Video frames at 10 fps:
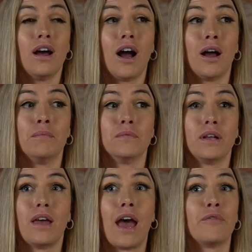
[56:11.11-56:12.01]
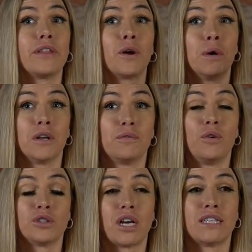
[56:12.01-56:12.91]
um, everything went into
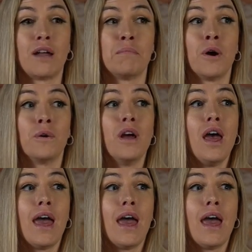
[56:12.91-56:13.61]
full shutdown mode.